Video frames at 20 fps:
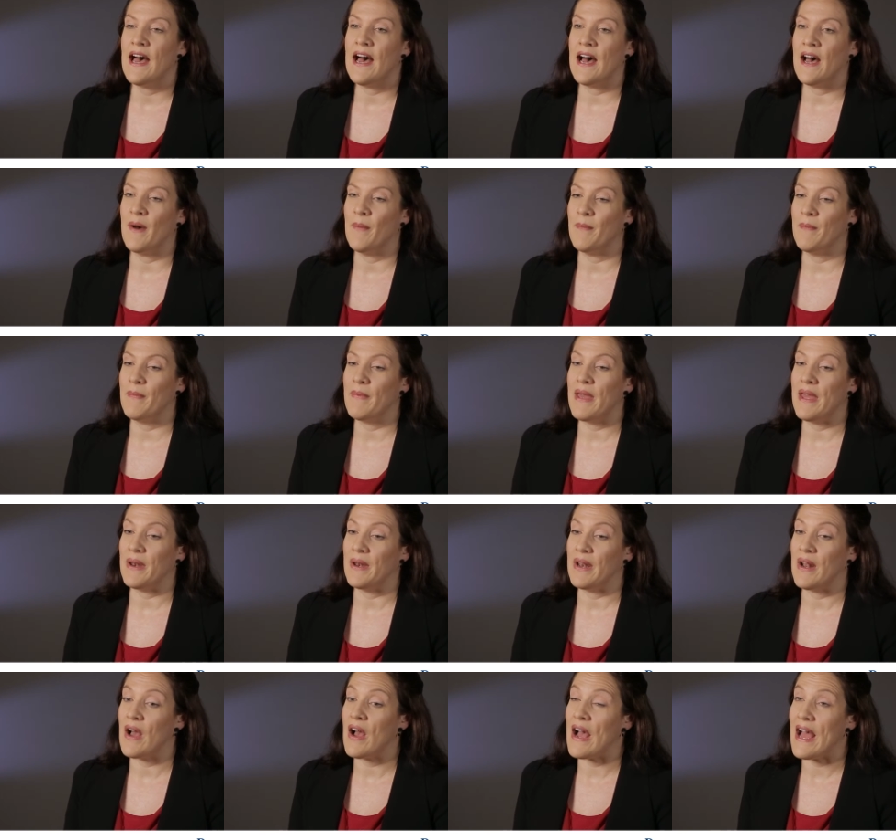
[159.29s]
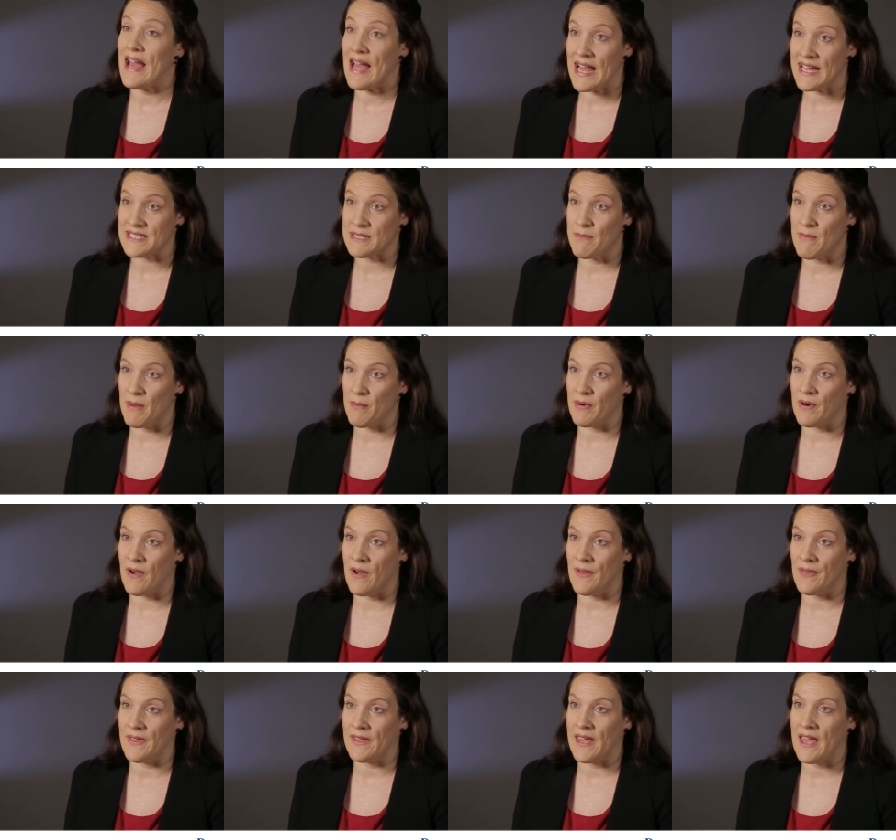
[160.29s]
And as a member
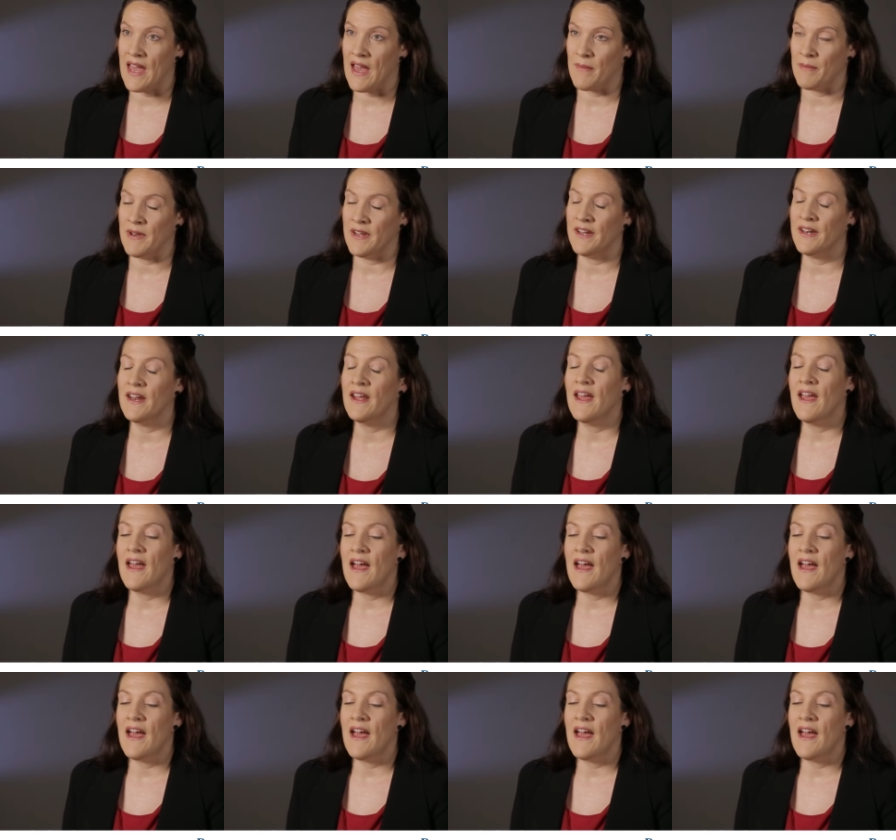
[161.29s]
on the cabinet,